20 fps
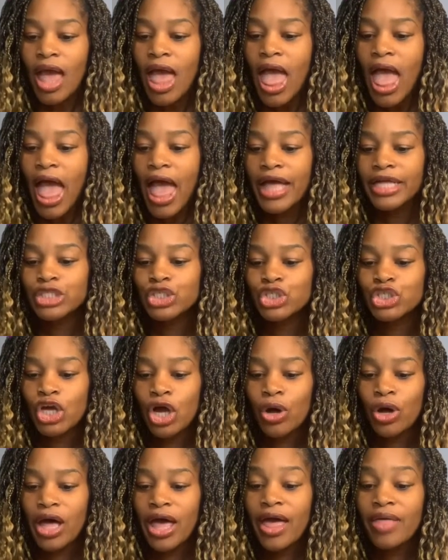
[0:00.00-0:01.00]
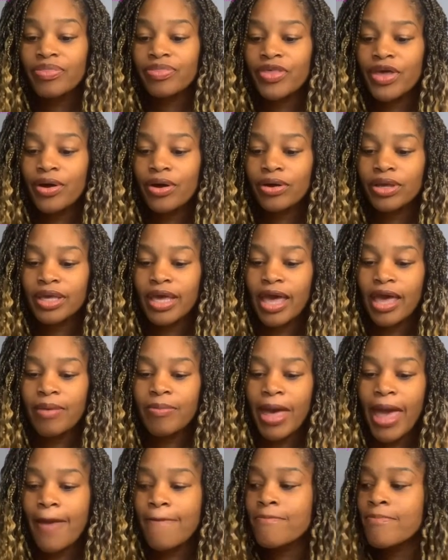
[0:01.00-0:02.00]
And there
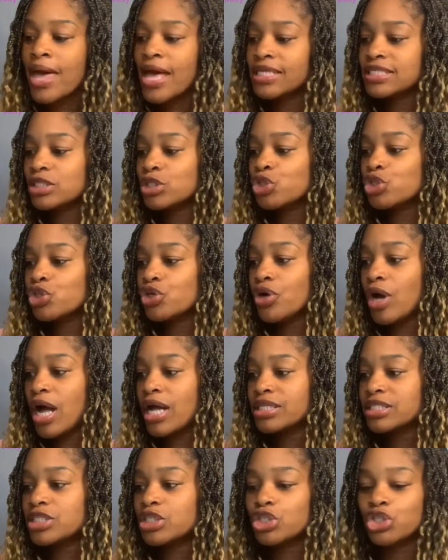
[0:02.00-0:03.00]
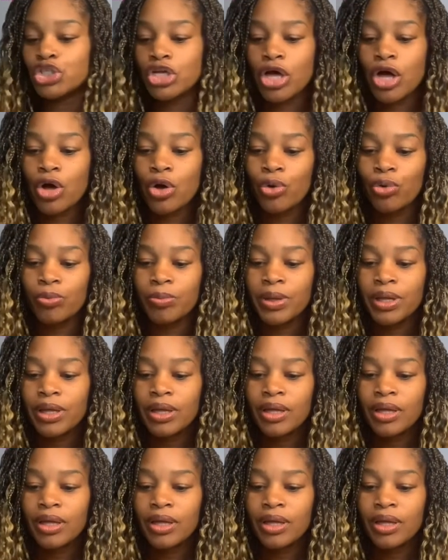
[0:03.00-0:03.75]
came a messenger unto Job,